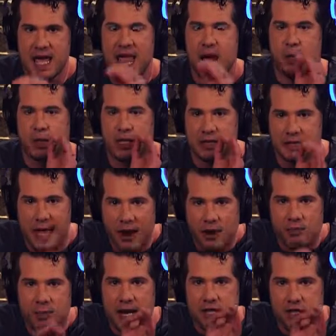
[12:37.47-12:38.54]
it would
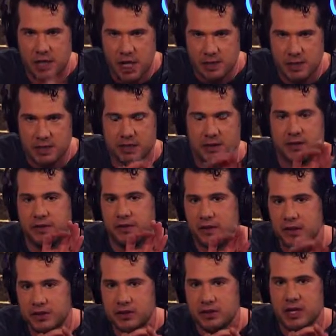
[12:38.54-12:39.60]
cloud my judgment to the
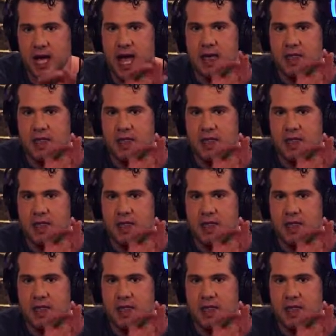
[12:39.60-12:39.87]
decisions